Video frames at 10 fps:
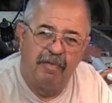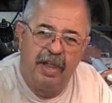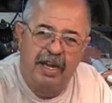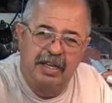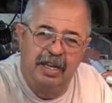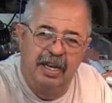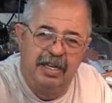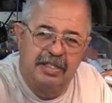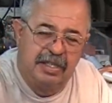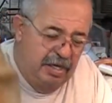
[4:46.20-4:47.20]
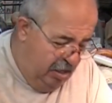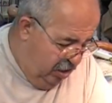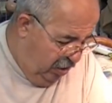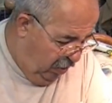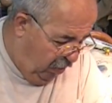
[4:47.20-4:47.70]
of like this,
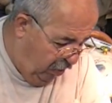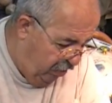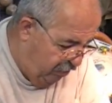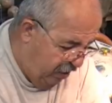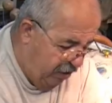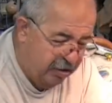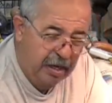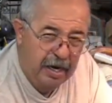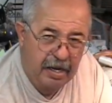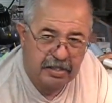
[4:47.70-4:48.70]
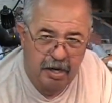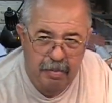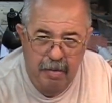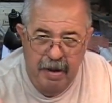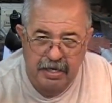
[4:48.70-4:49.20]
or anything else. It could
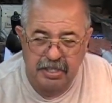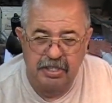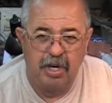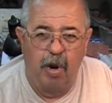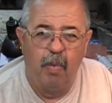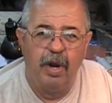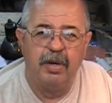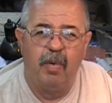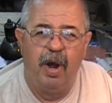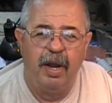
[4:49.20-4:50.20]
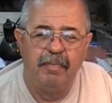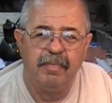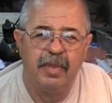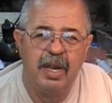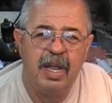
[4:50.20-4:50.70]
be a mason jar, one to one.
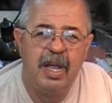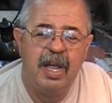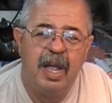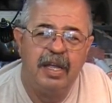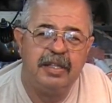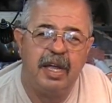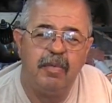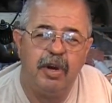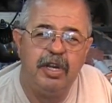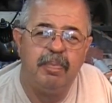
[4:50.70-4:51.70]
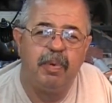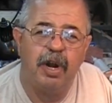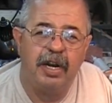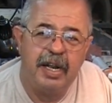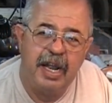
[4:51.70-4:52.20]
And then when you
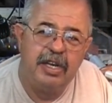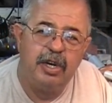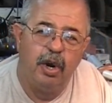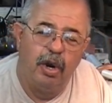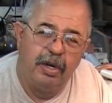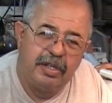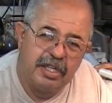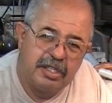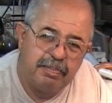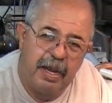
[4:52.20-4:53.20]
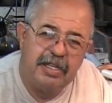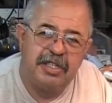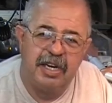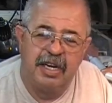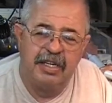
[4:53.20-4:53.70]
put it in your
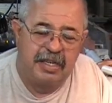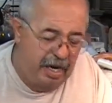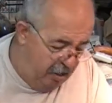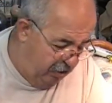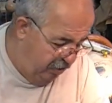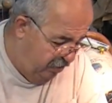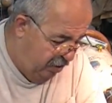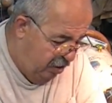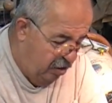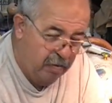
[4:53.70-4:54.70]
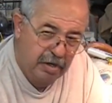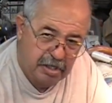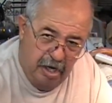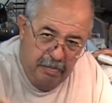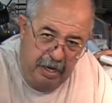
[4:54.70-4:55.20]
dispensing container,
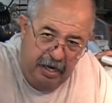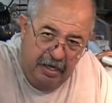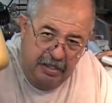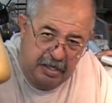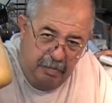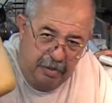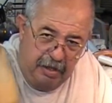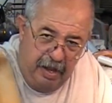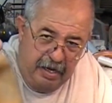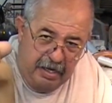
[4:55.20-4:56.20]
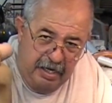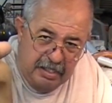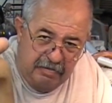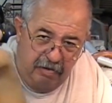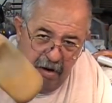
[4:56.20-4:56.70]
which could be something like
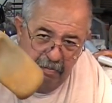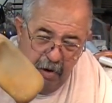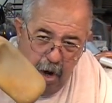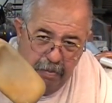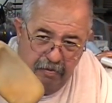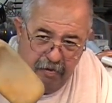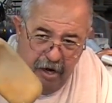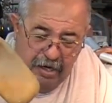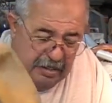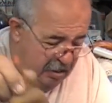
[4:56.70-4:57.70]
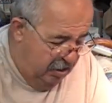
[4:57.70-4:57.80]
this from Harbor Freight,